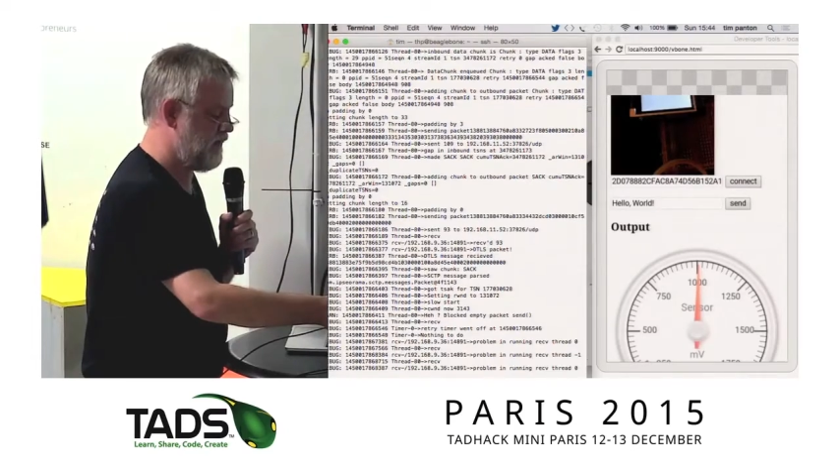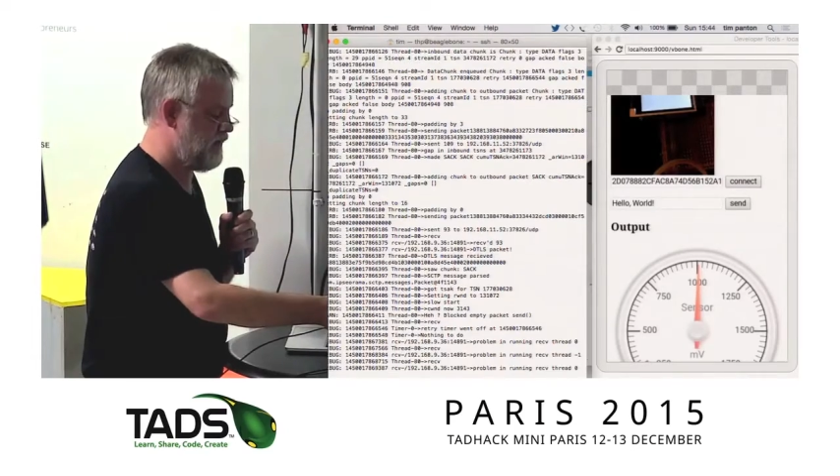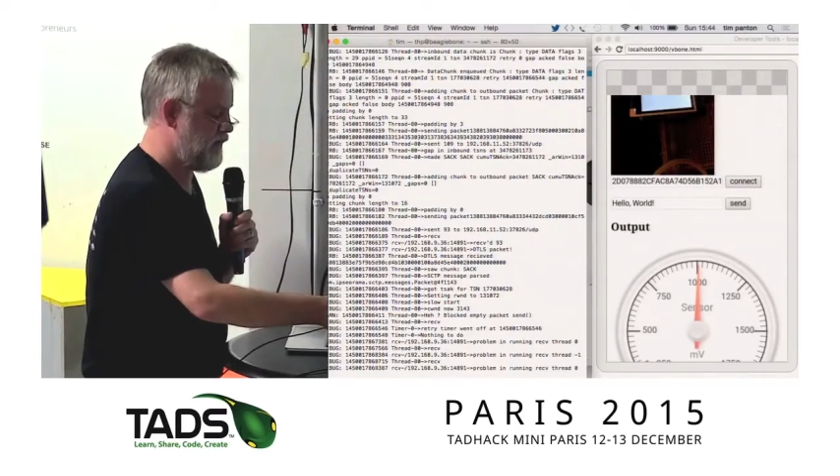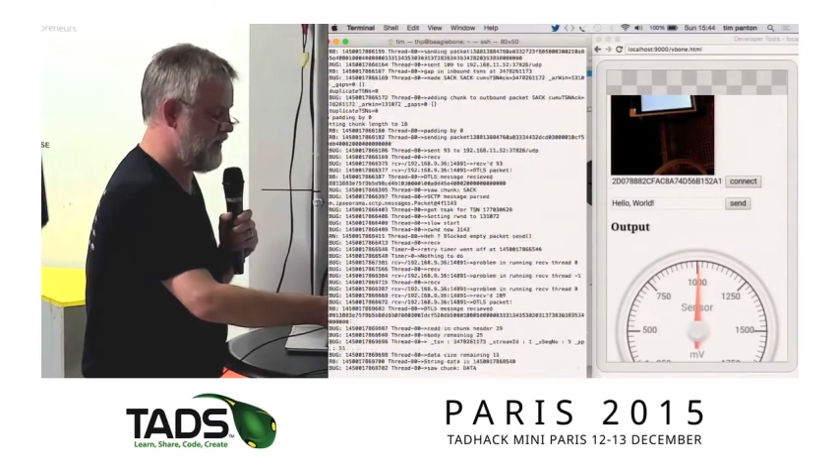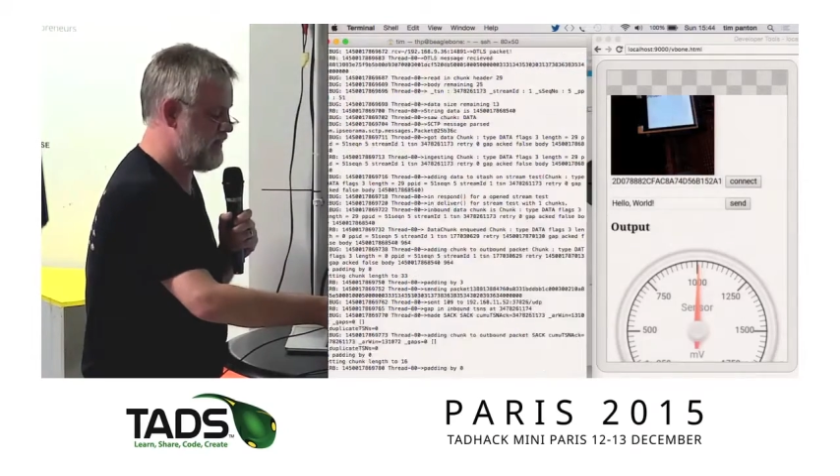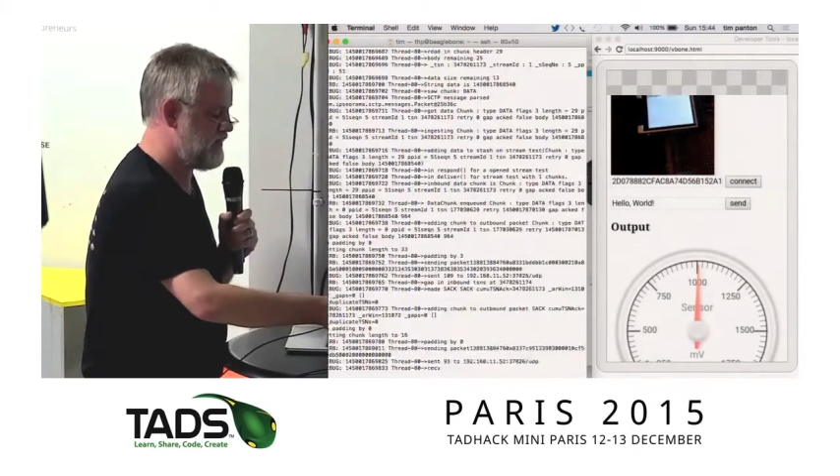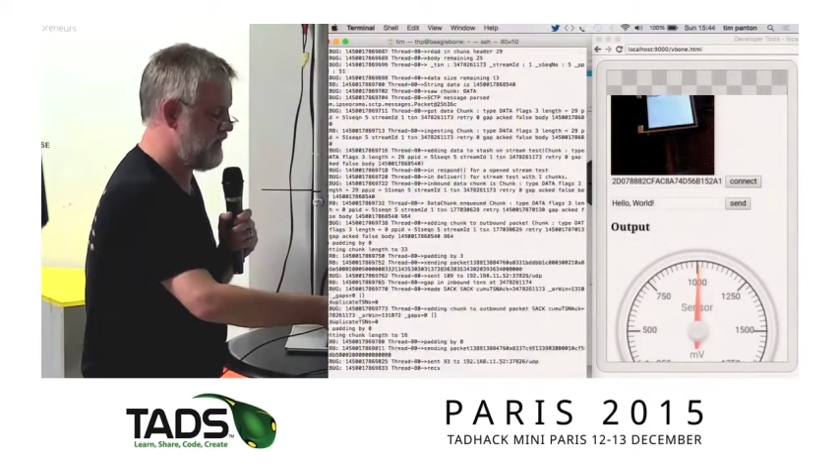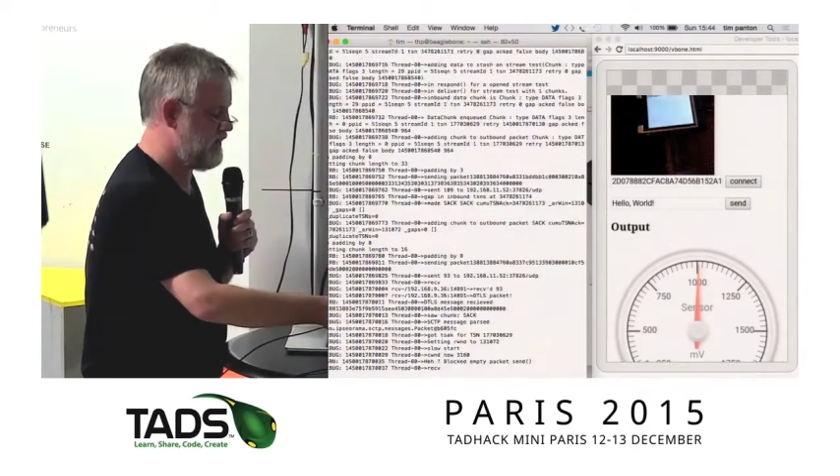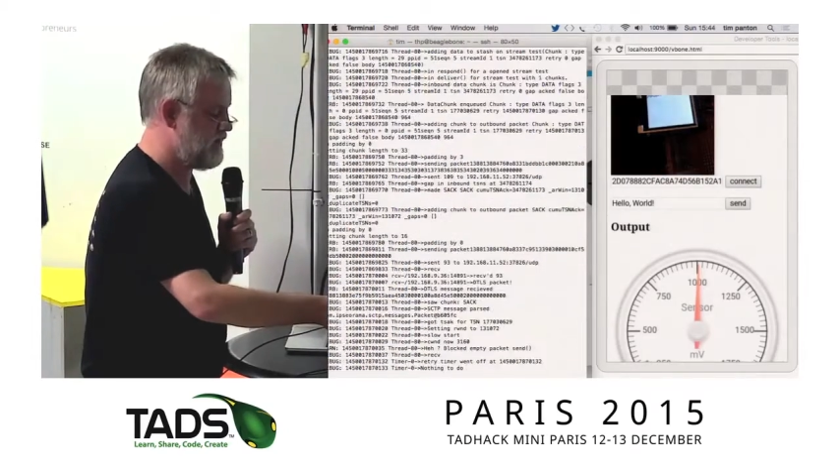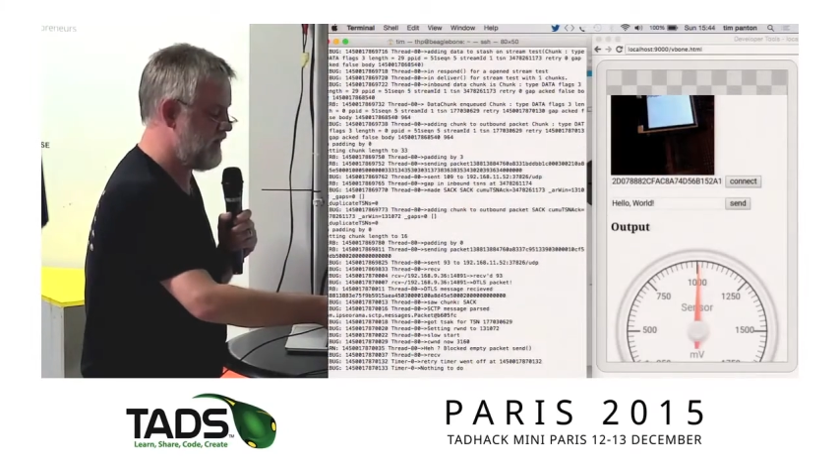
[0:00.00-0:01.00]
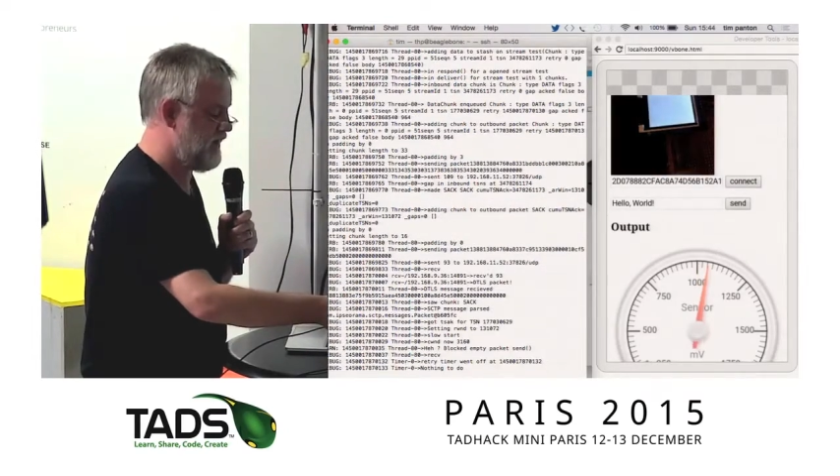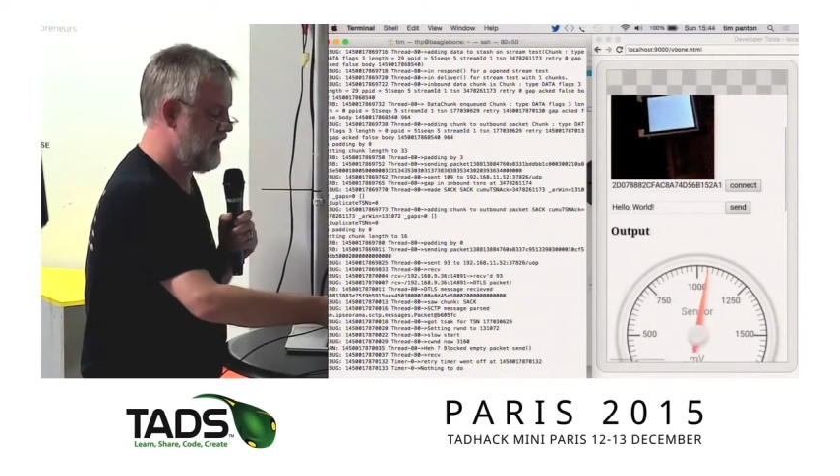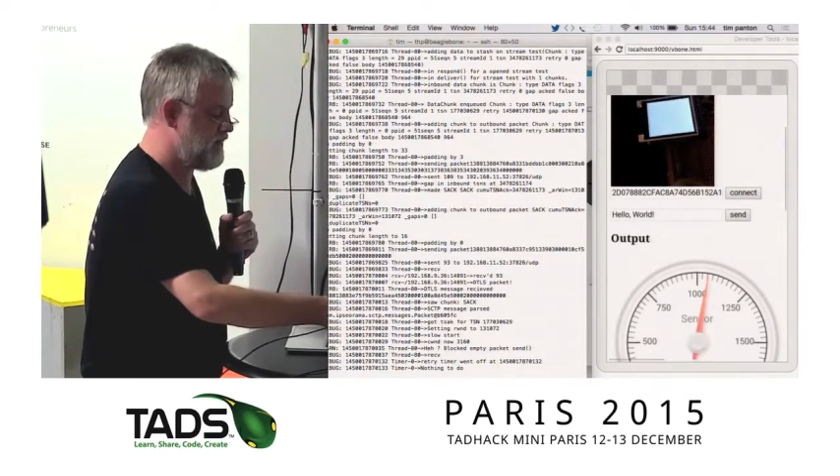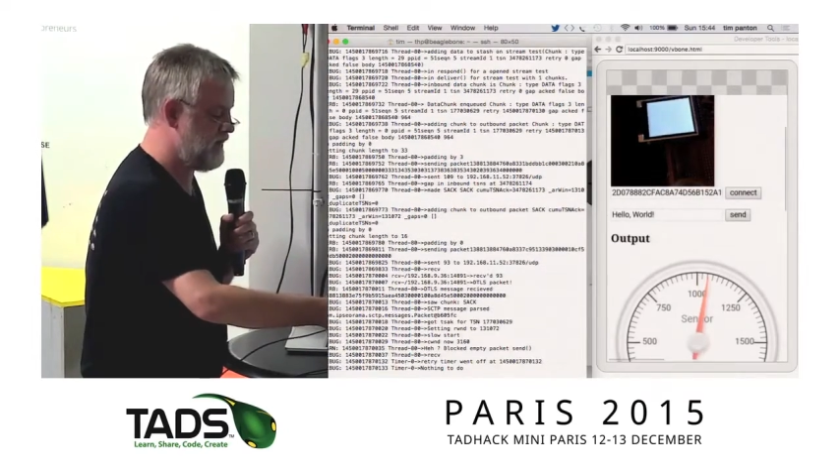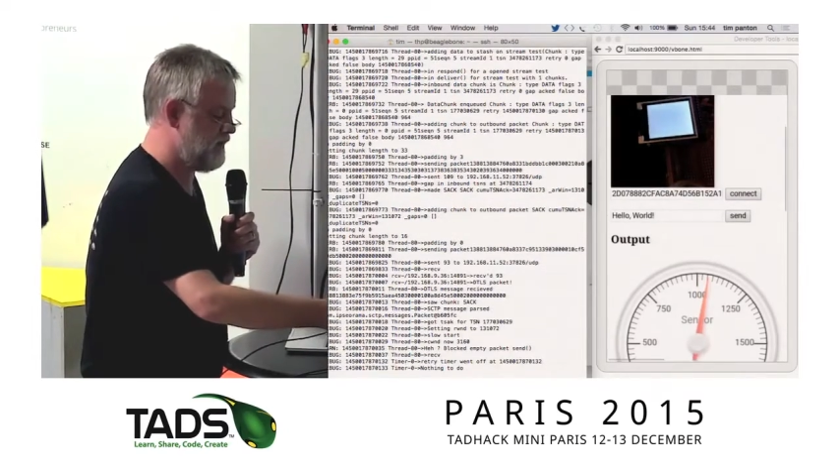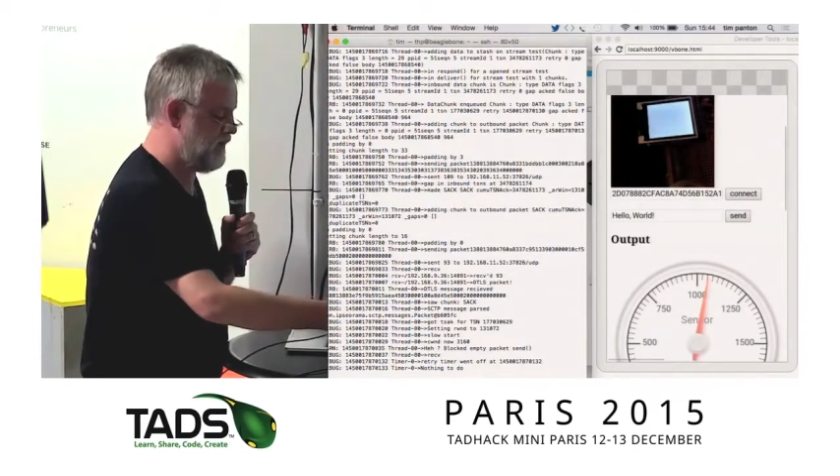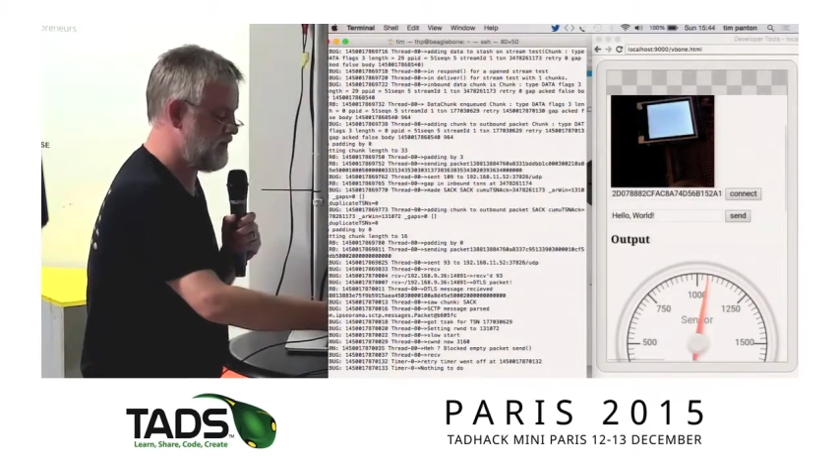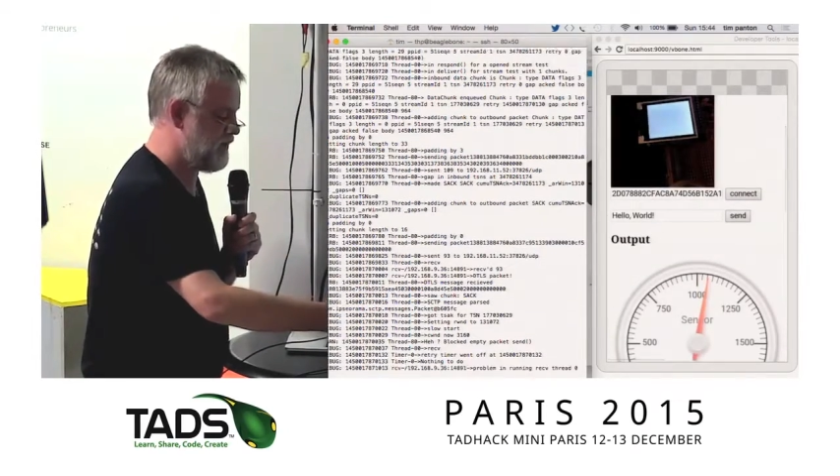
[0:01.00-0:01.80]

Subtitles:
the meter is actually what's